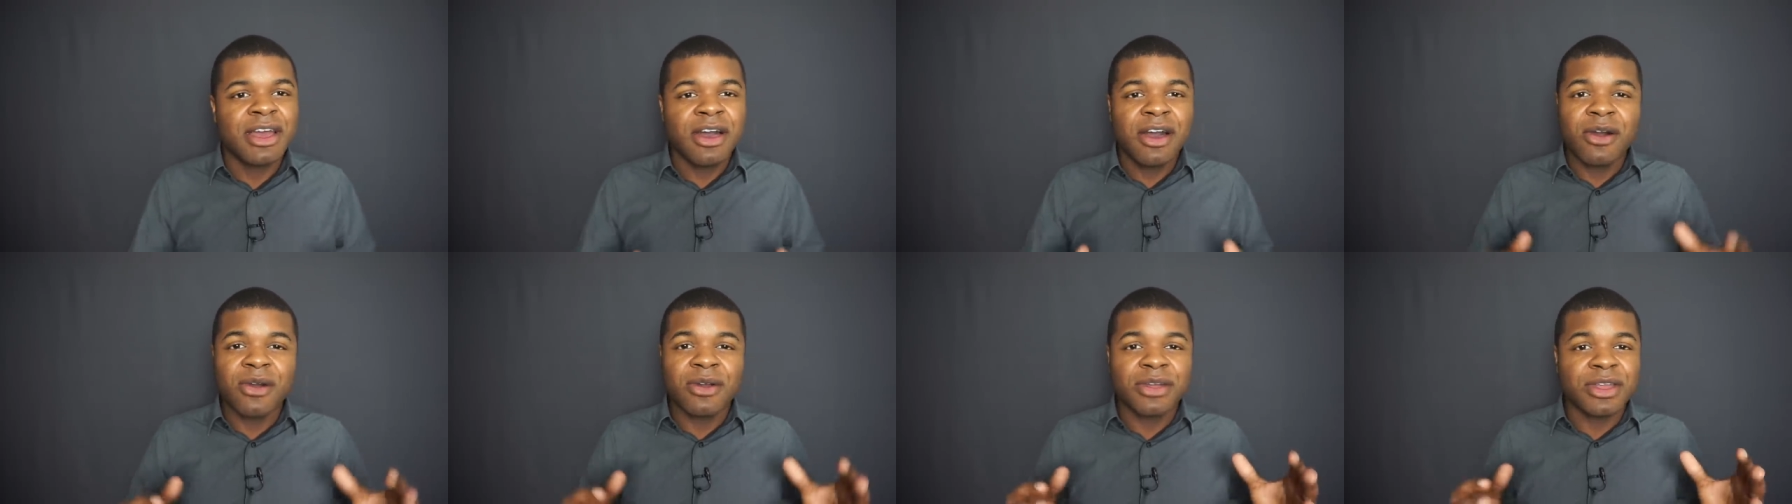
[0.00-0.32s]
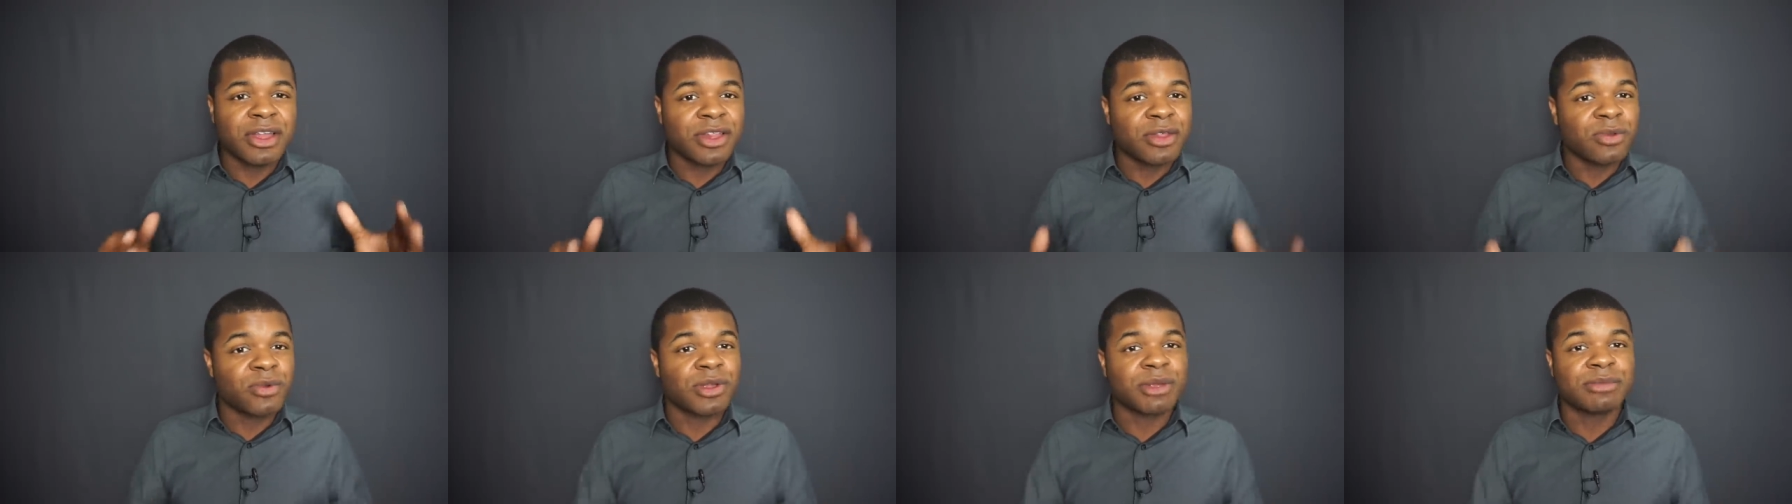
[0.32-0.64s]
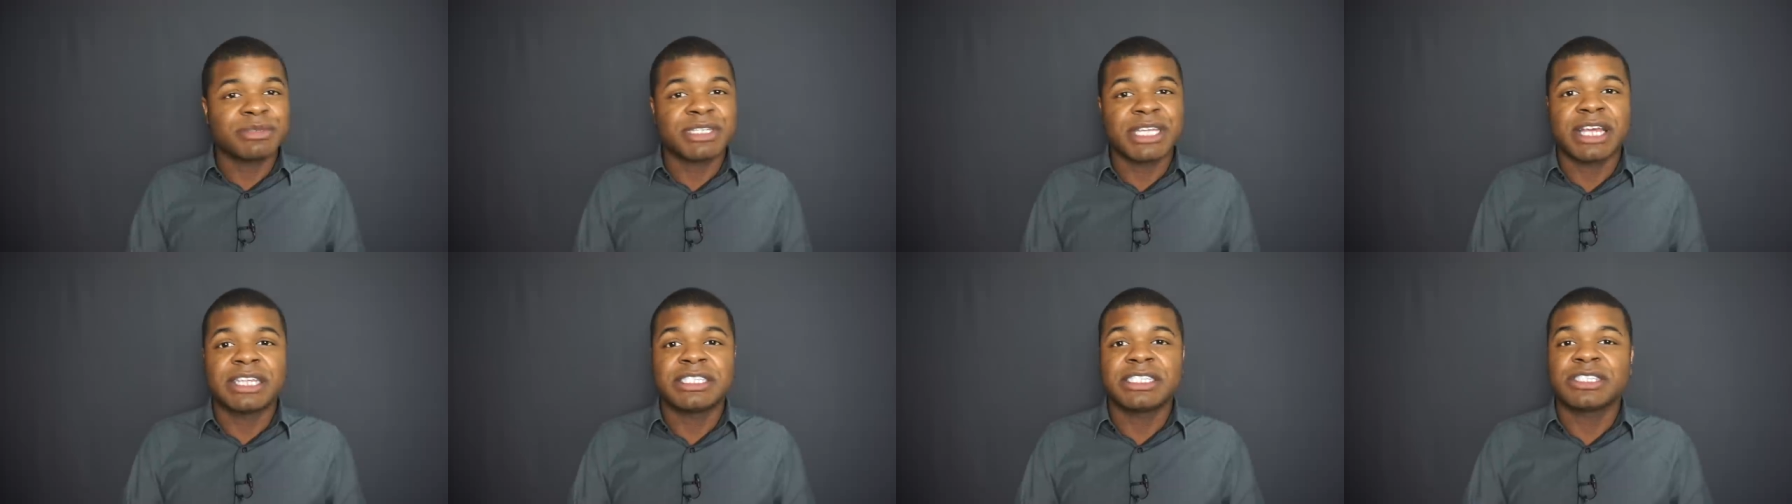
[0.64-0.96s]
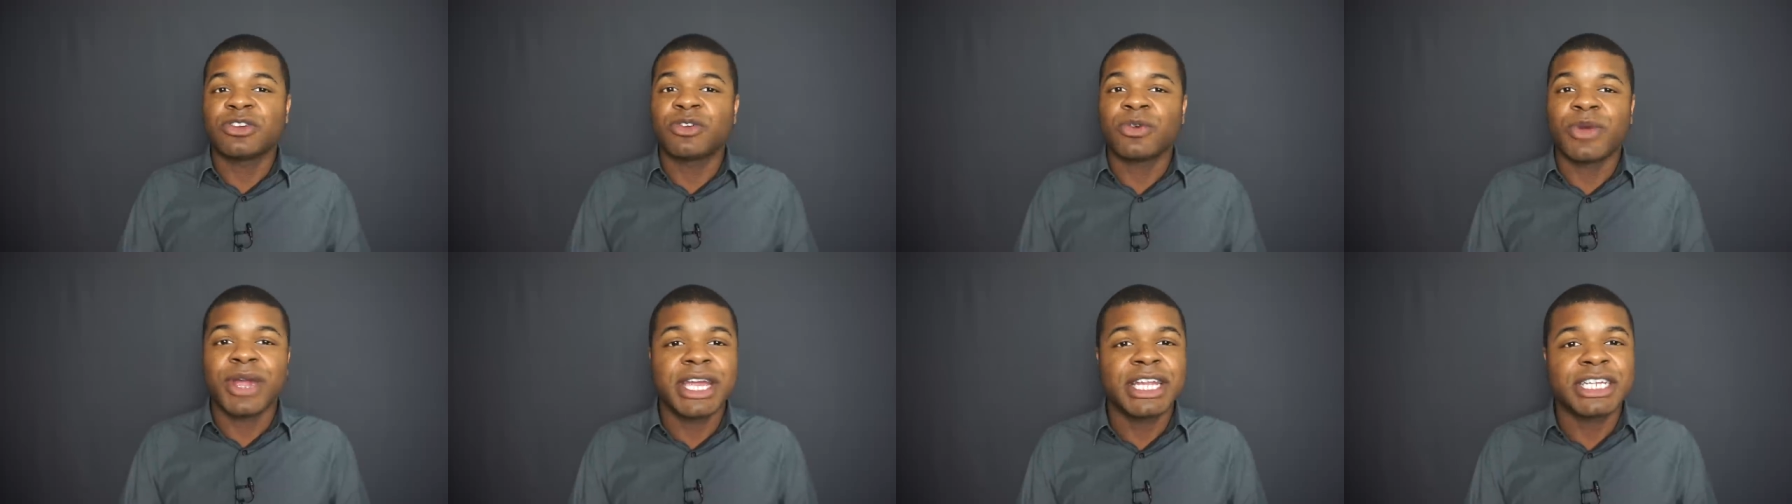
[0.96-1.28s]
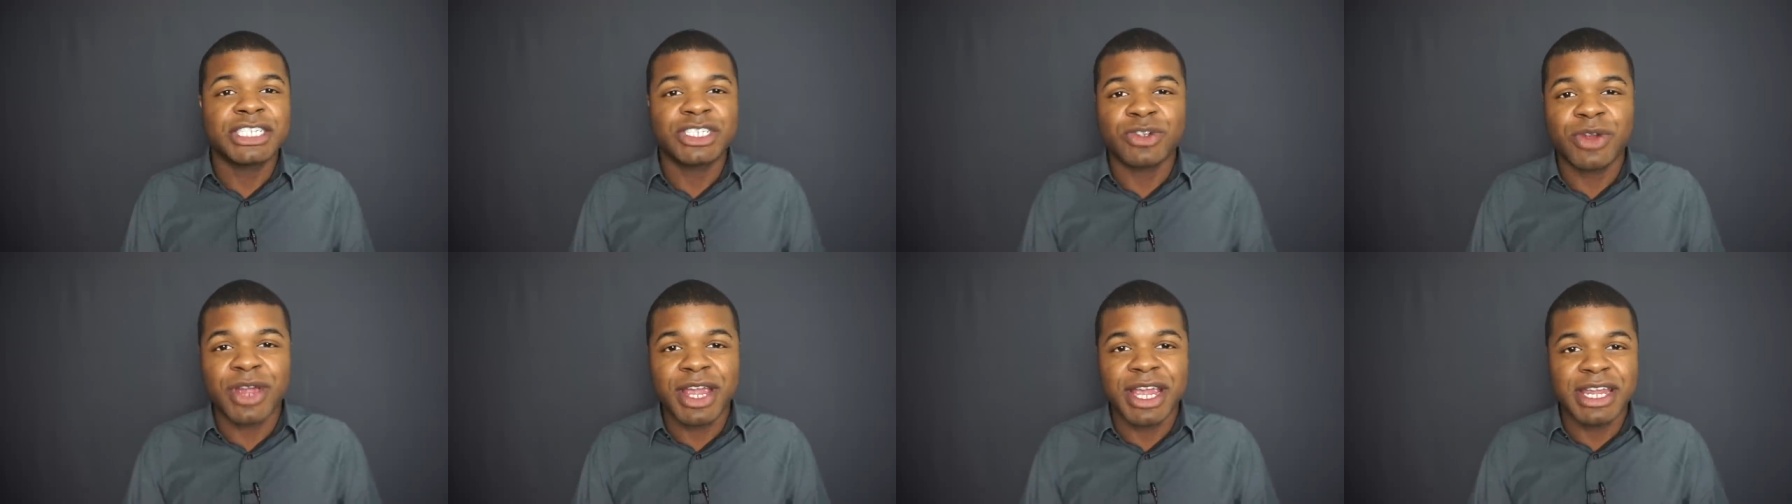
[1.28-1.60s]
Oh, Keller Williams has great
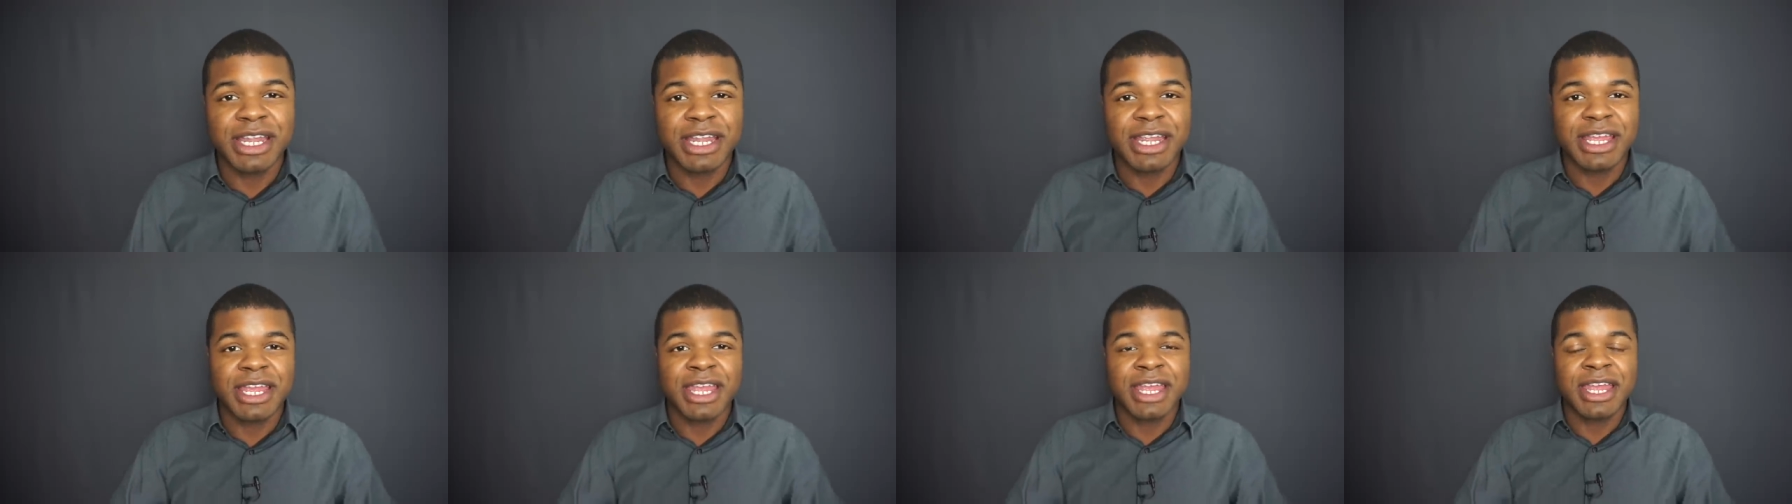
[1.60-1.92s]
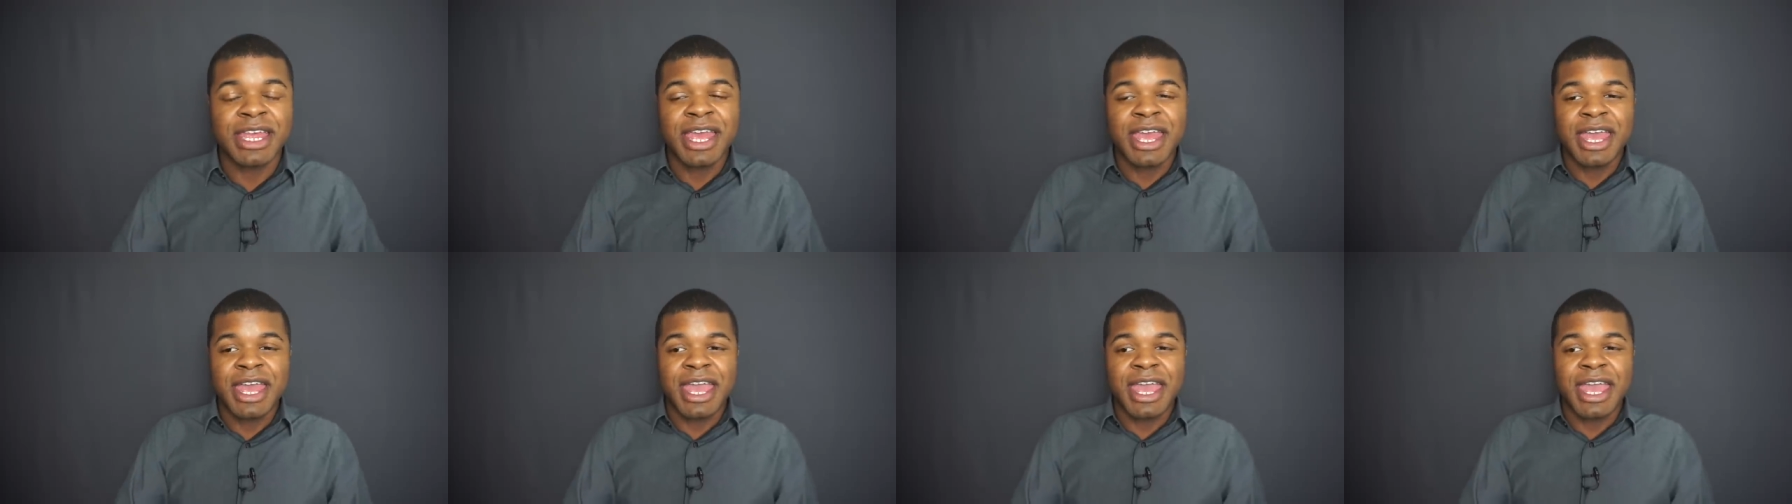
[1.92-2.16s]
training